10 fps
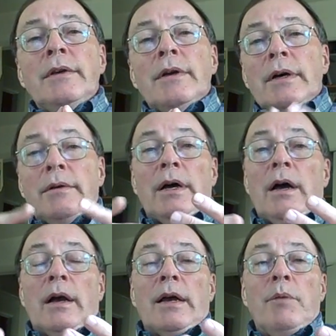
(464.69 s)

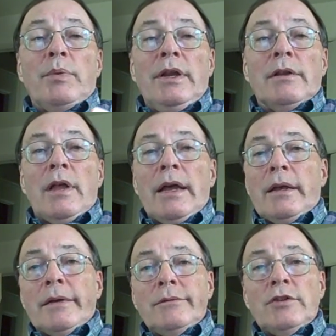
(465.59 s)
a company
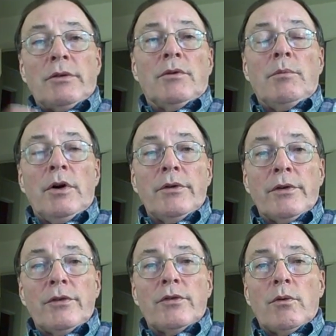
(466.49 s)
like General
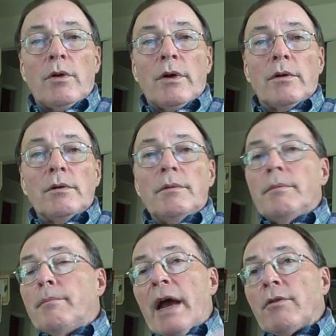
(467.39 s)
Motors or
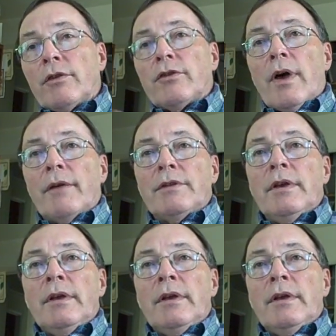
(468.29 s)
Microsoft